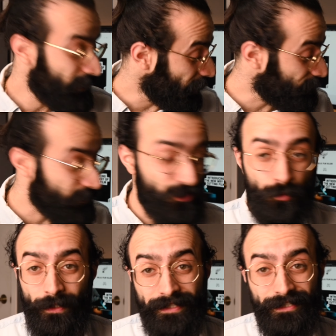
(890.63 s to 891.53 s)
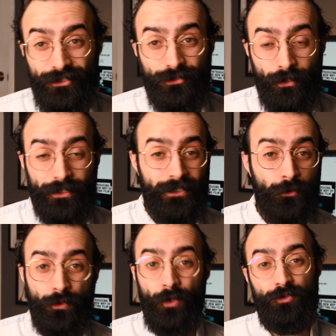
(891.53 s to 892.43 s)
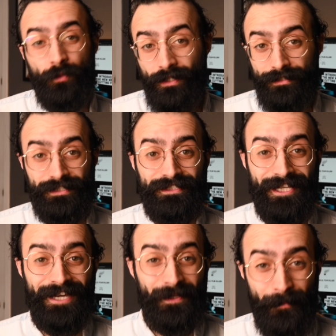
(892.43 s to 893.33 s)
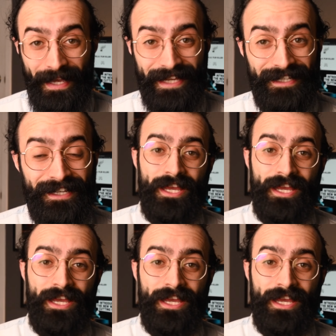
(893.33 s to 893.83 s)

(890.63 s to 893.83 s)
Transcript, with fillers: If this is where he's starting, who knows what else he's gonna make.